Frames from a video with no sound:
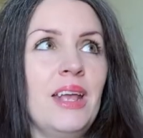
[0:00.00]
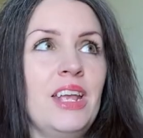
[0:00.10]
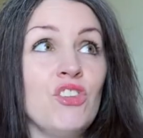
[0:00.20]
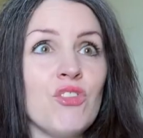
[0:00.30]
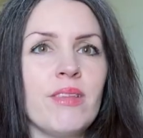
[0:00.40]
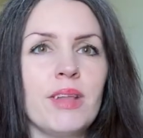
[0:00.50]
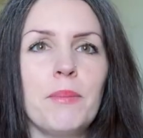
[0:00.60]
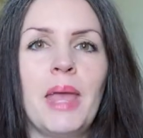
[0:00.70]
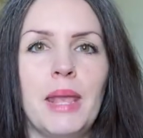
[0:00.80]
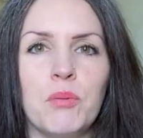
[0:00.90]

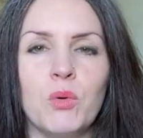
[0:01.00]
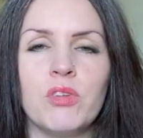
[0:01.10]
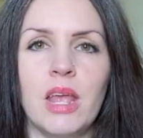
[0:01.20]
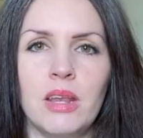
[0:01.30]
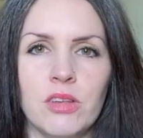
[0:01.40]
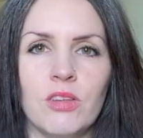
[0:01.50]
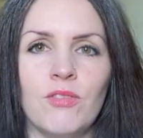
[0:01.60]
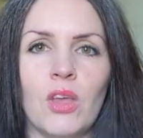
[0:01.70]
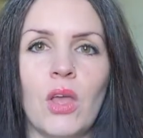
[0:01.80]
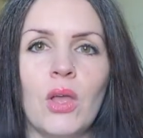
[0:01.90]
interesting people to
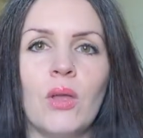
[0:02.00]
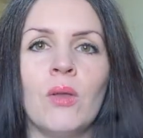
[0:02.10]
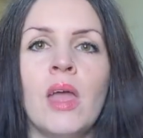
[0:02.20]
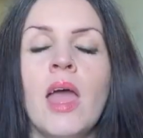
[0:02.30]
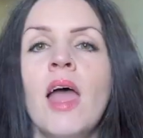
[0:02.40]
interview